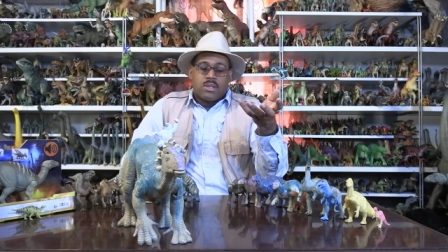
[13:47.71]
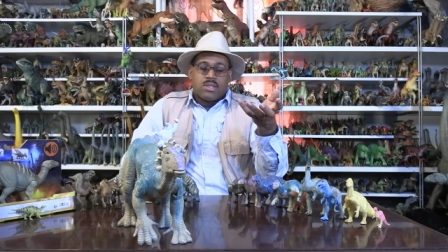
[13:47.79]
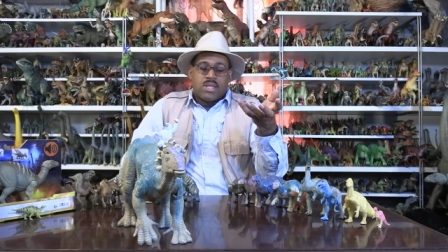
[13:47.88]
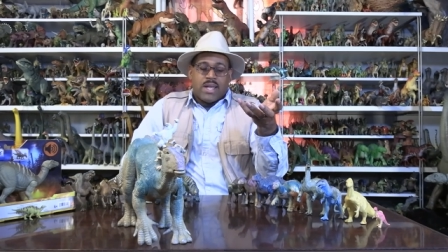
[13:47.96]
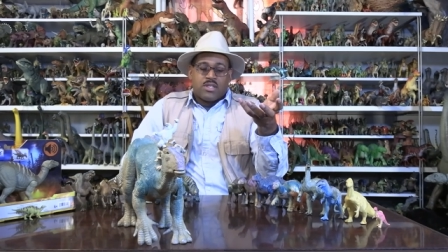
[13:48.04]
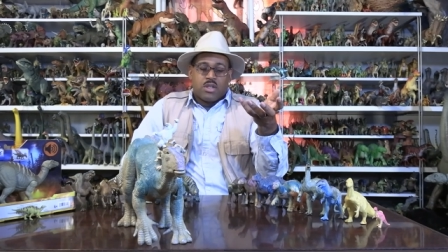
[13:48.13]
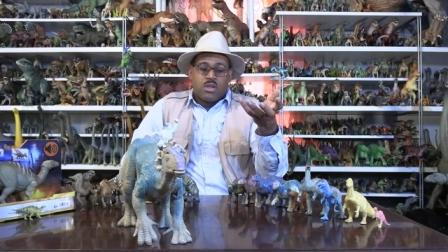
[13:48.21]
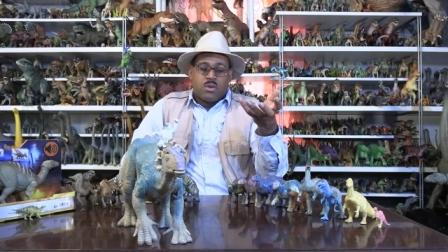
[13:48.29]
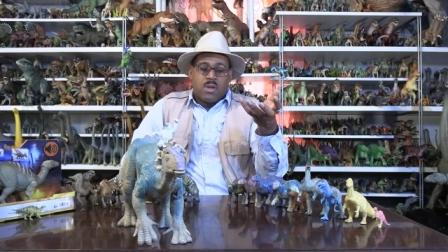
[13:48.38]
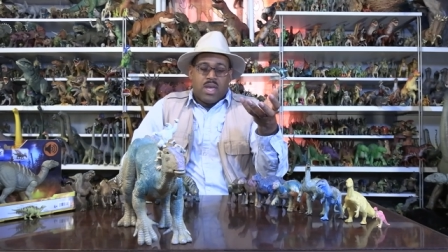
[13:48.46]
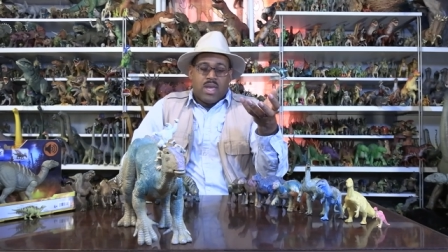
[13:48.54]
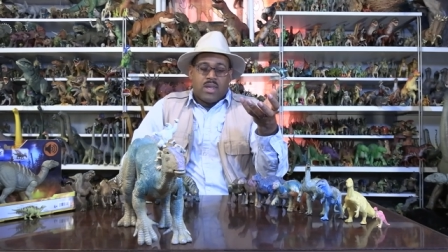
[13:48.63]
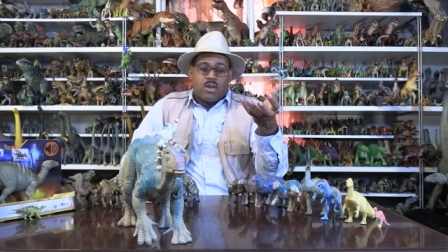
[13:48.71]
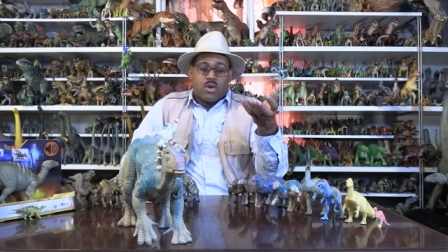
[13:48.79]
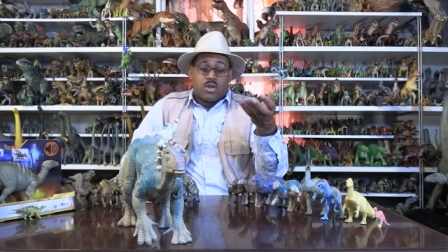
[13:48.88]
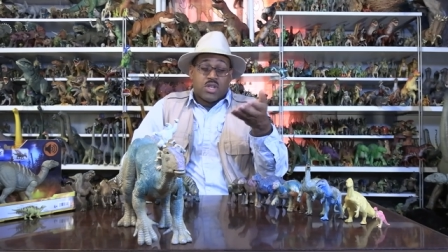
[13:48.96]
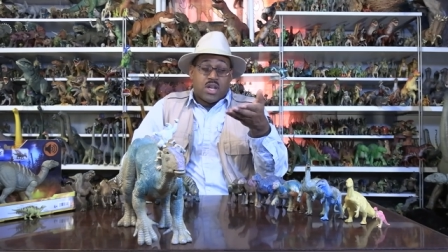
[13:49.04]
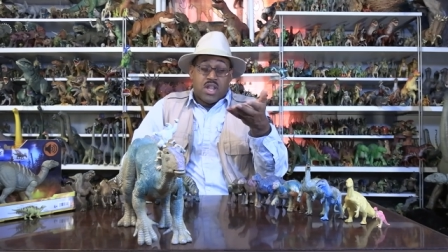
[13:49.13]
Zazu and
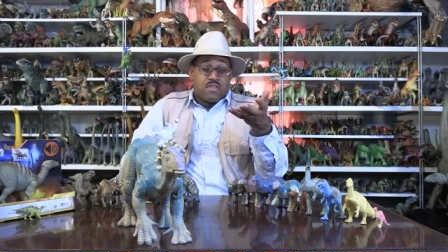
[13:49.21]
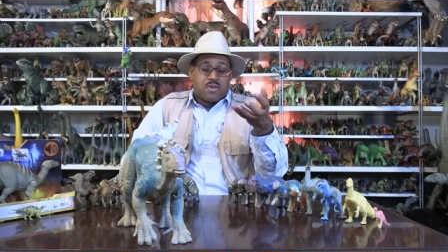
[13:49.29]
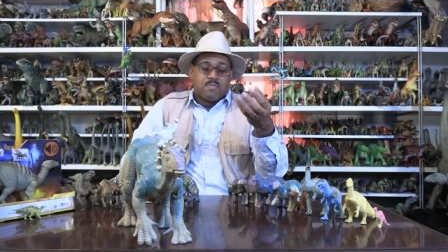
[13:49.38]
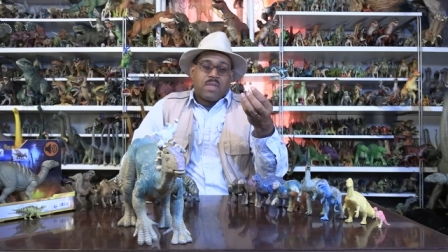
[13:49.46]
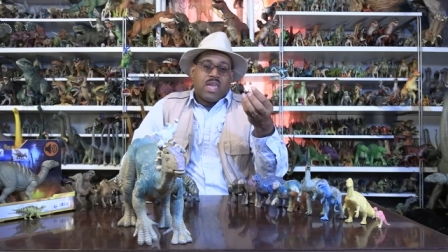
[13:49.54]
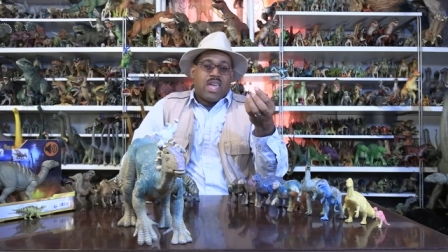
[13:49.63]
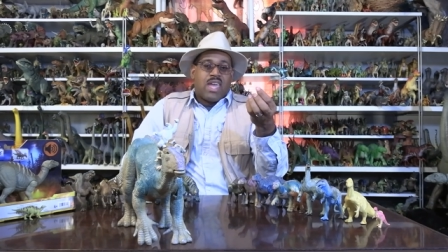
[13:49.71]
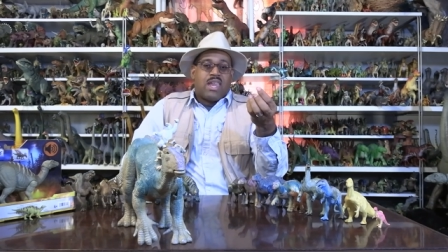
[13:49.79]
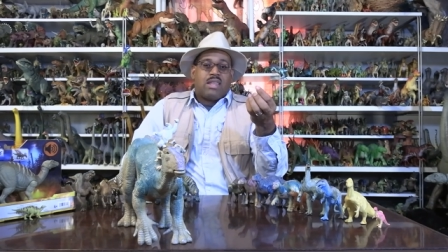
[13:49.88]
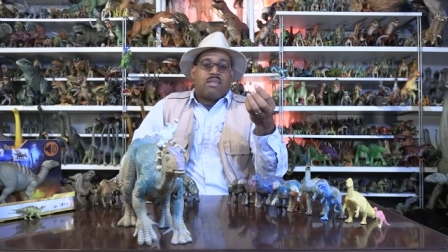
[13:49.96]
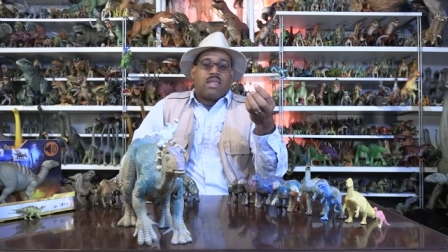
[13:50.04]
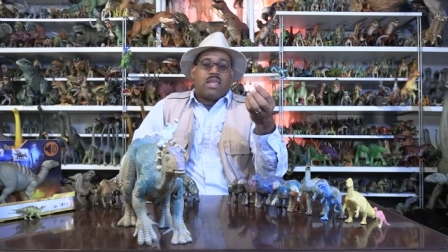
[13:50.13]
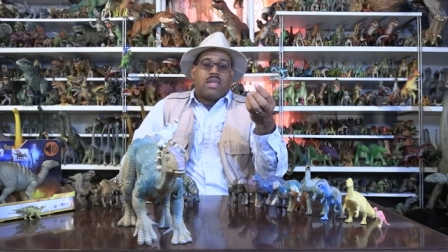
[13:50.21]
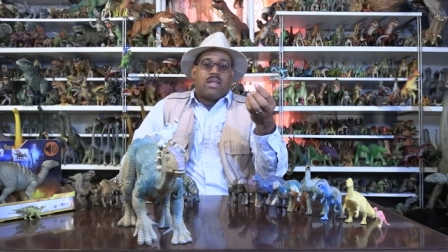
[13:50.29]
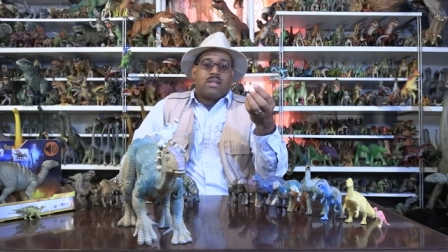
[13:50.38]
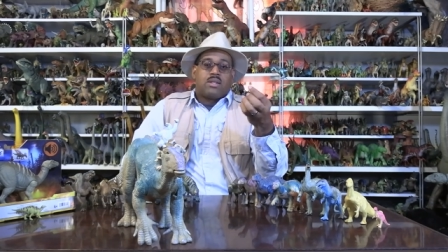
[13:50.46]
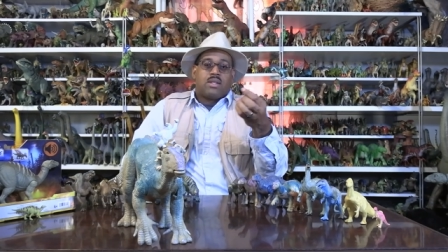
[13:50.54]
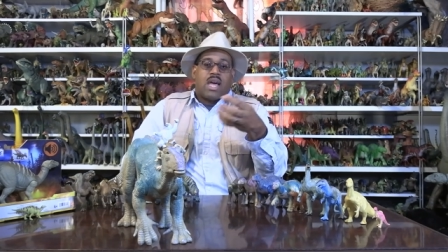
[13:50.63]
or John Oliver and the
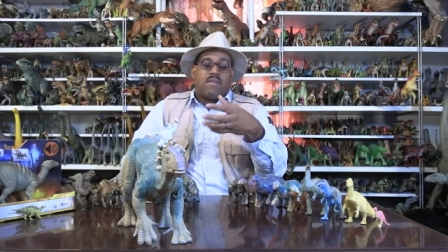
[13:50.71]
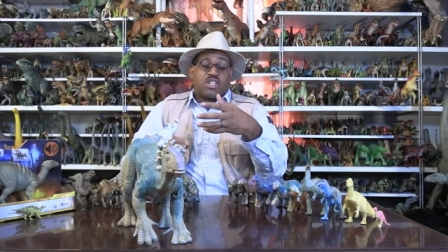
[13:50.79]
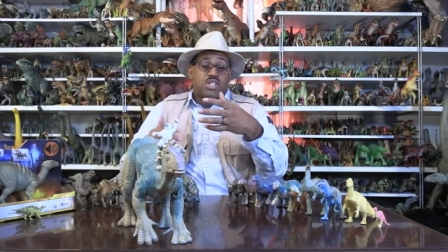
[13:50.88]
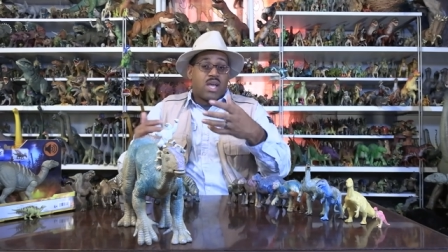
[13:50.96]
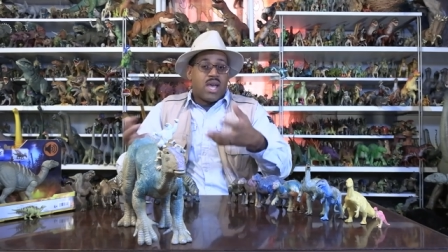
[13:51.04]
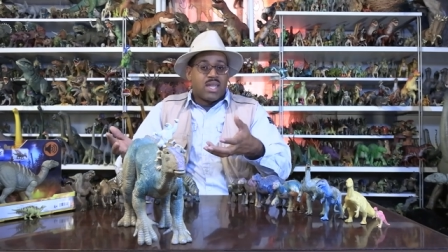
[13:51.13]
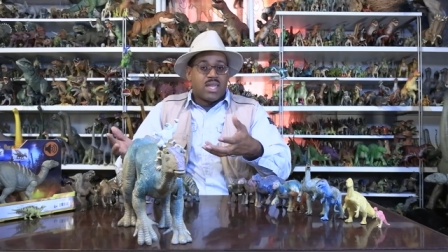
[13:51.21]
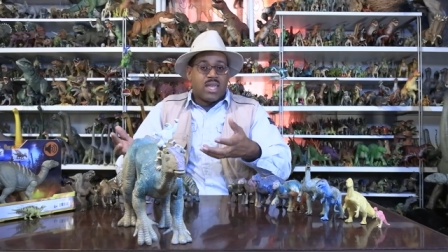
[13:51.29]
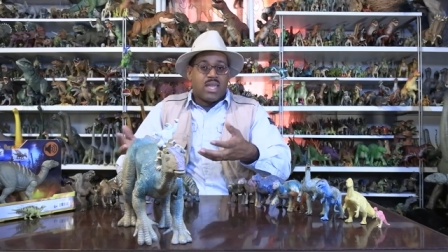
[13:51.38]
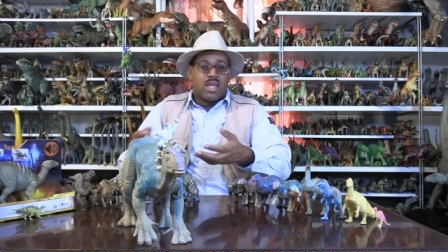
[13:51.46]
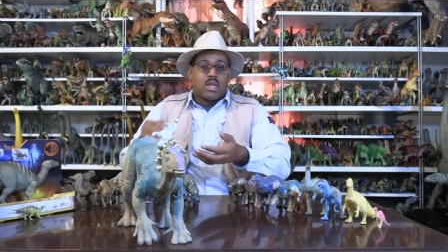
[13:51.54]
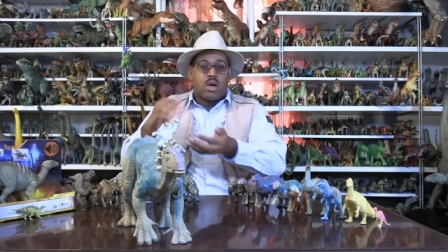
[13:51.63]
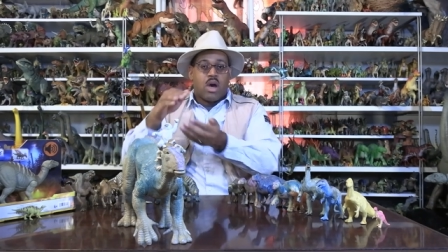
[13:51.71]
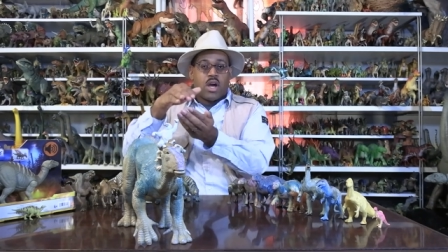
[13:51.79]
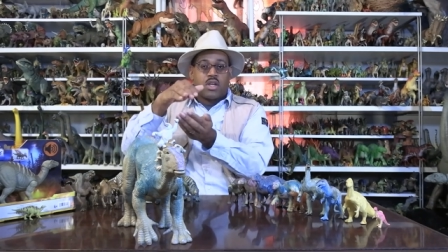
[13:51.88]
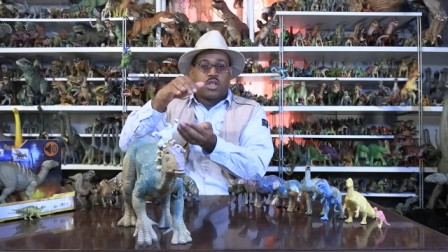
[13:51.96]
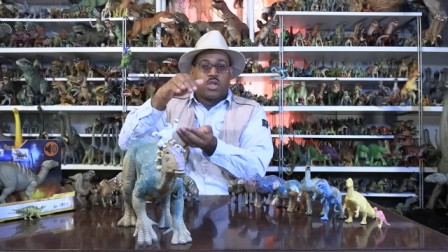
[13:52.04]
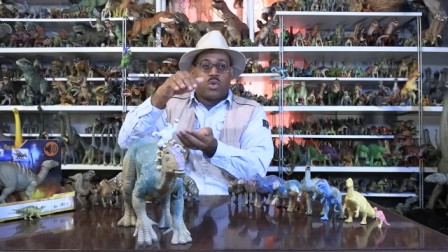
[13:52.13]
live action Lion King, it's
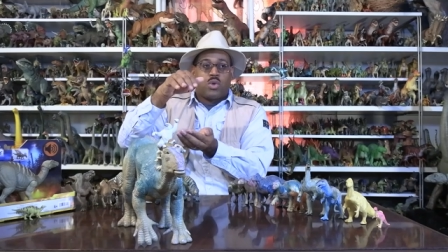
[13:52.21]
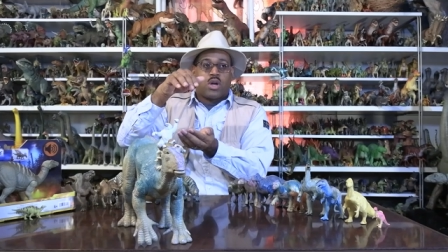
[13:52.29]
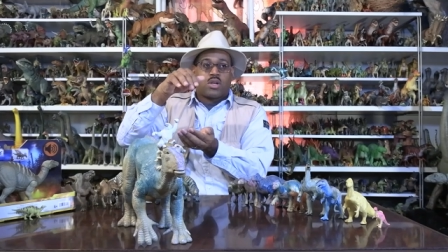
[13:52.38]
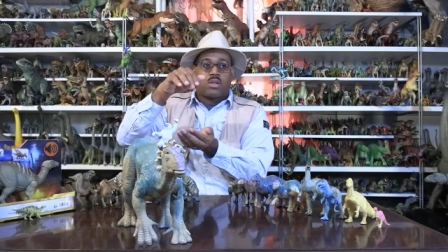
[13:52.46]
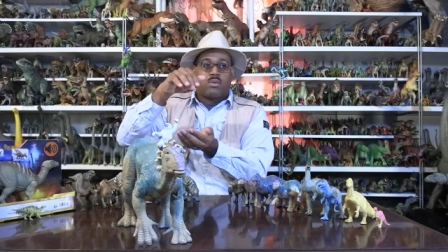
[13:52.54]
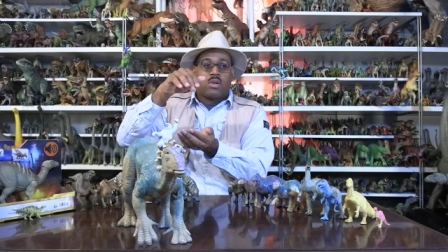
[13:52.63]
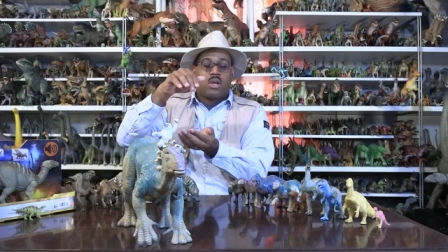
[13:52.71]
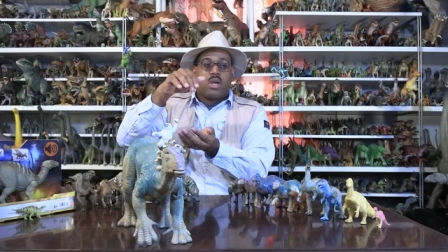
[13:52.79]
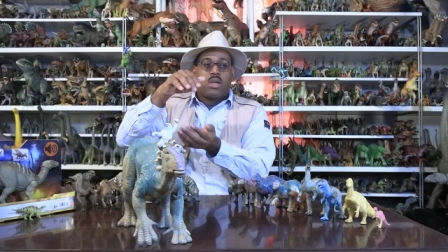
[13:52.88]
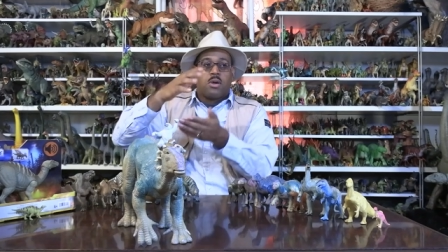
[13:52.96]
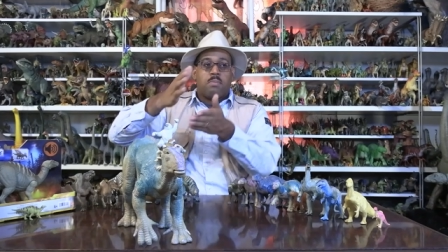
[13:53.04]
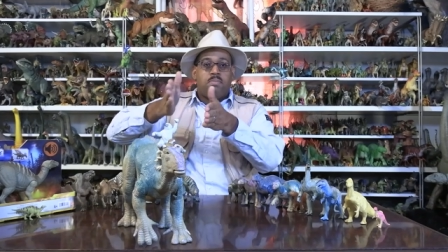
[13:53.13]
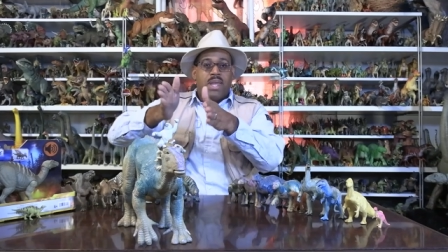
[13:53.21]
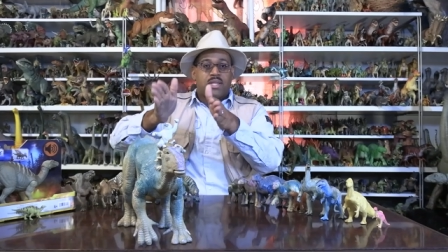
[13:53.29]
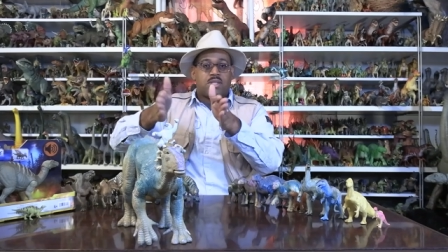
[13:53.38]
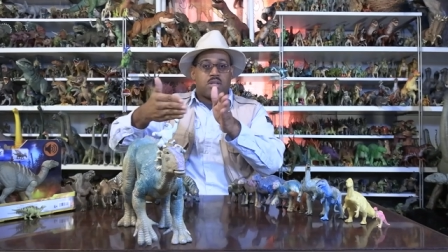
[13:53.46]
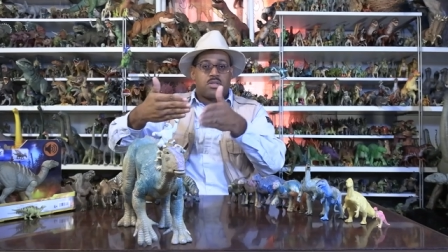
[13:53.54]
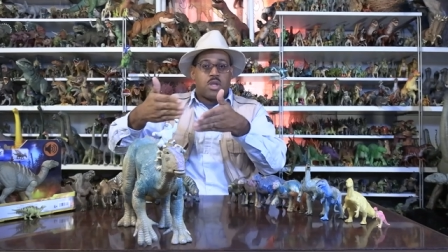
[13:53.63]
hard to art, you know
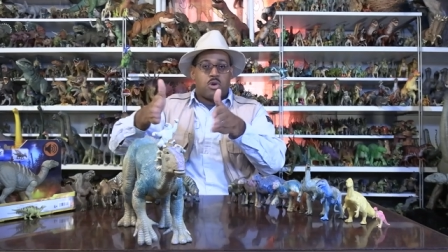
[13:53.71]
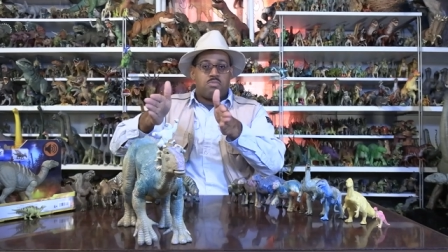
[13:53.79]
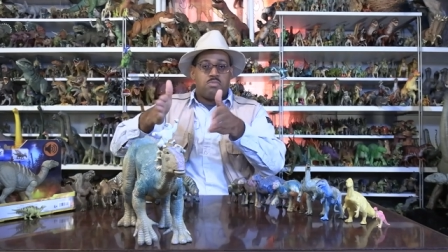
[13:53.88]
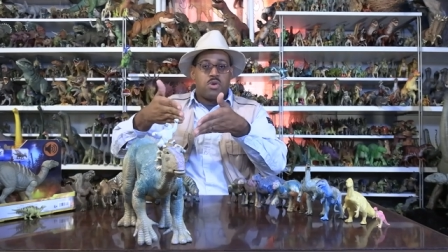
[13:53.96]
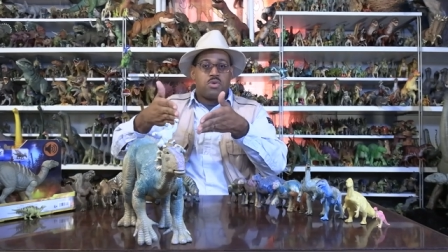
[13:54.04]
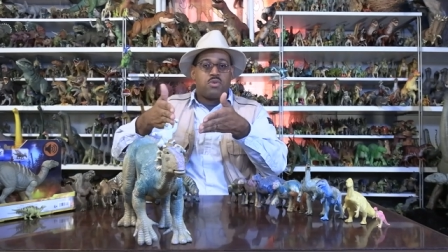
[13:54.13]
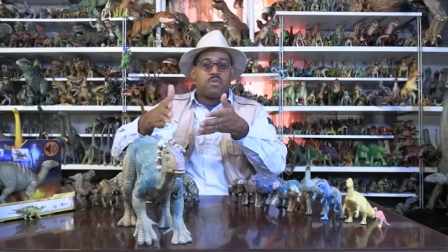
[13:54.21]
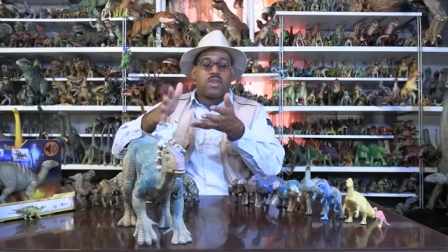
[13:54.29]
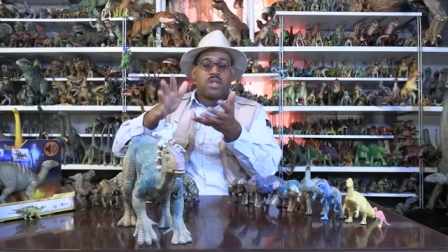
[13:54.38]
beaks don't move.